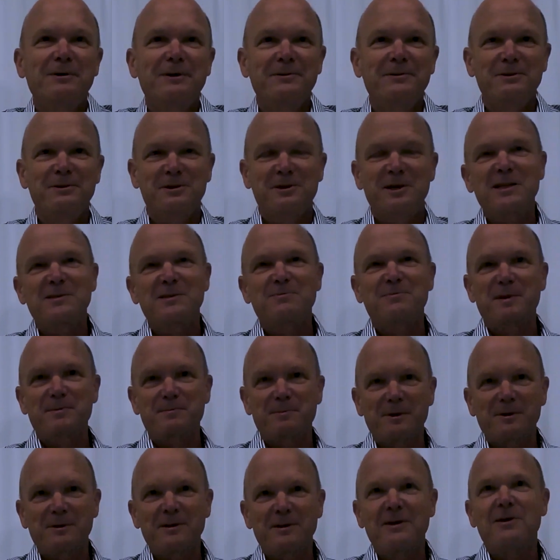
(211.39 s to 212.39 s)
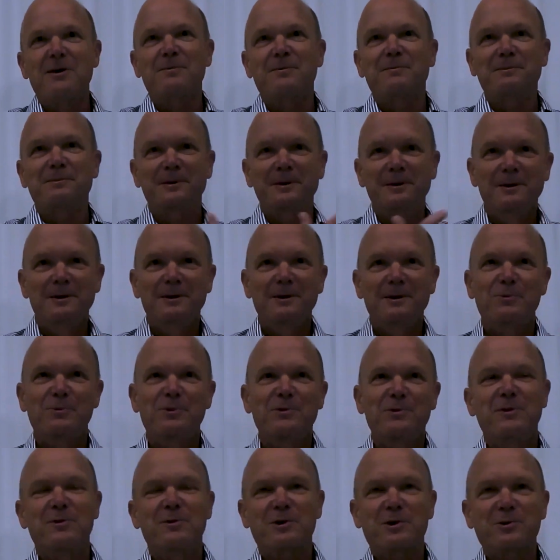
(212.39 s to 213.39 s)
And the salespeople, they come
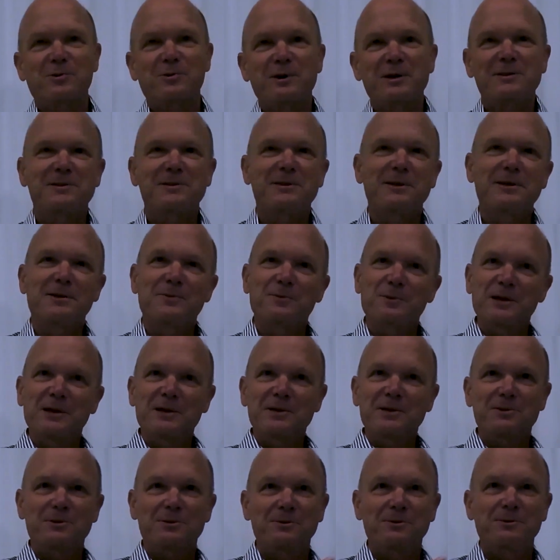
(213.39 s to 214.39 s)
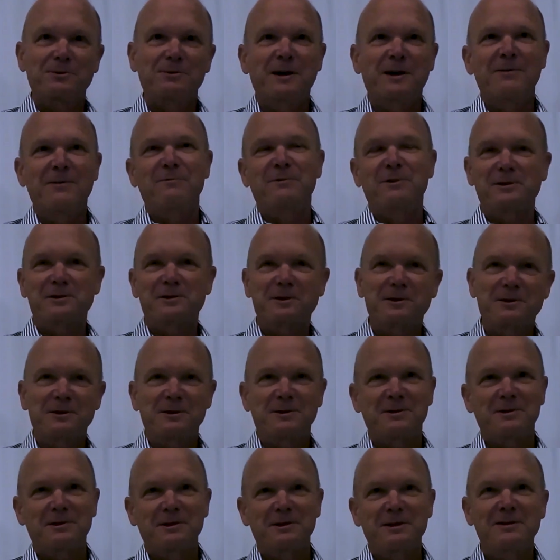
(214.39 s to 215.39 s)
with a request saying we need to have this and
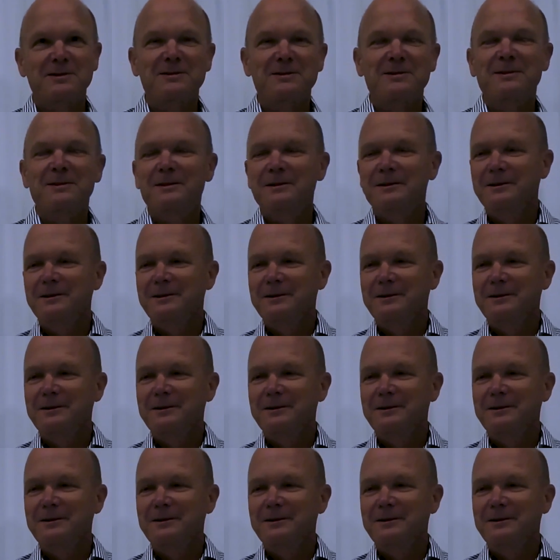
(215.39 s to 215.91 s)
this and this,